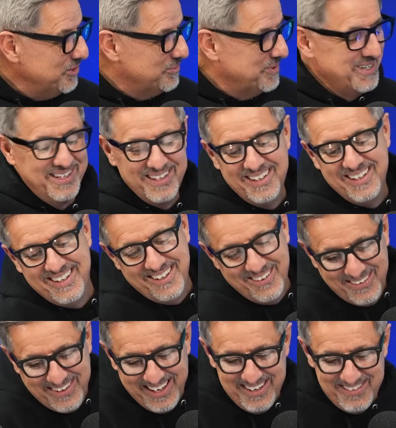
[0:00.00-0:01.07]
YouTube.
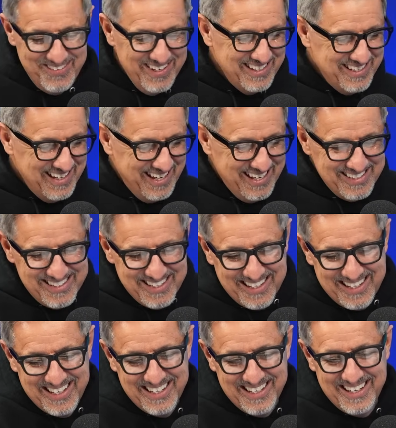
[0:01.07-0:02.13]
Okay, fantastic.
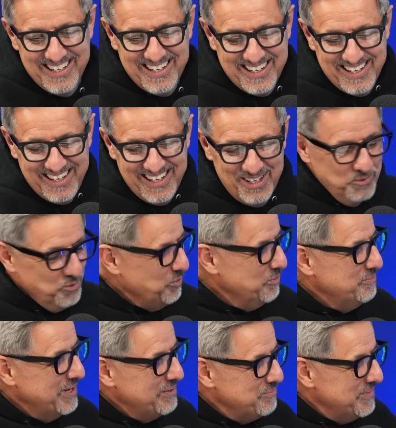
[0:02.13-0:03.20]
Well,
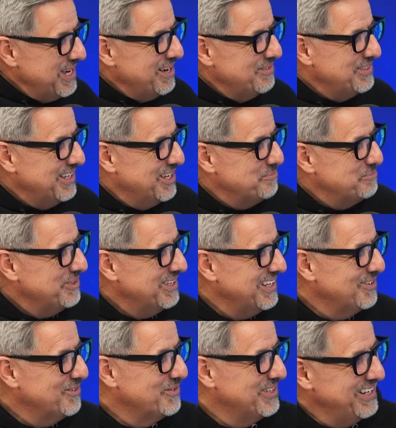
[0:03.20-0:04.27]
may have to help you get
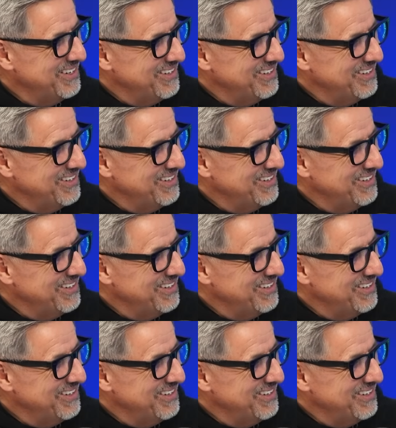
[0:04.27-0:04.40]
over there.